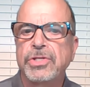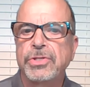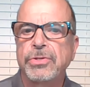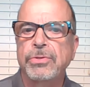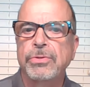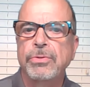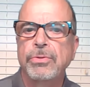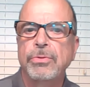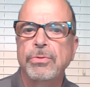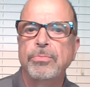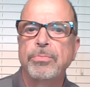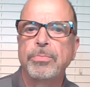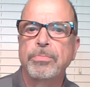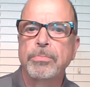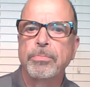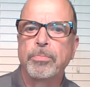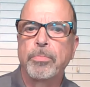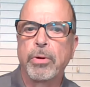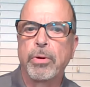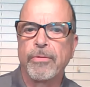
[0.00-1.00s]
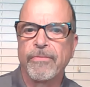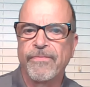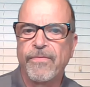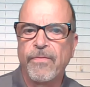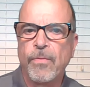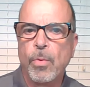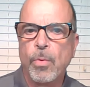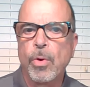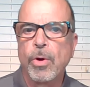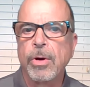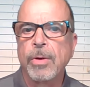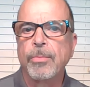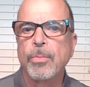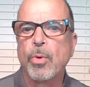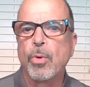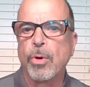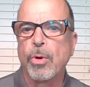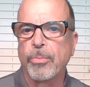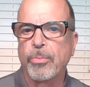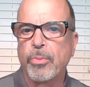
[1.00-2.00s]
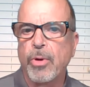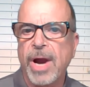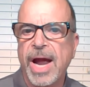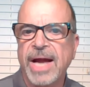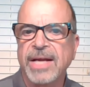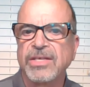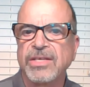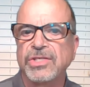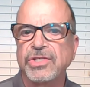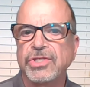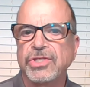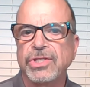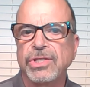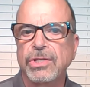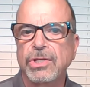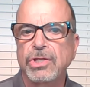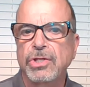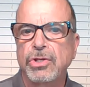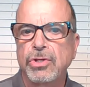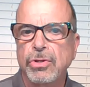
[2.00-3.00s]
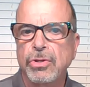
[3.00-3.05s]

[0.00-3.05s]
to perform or practice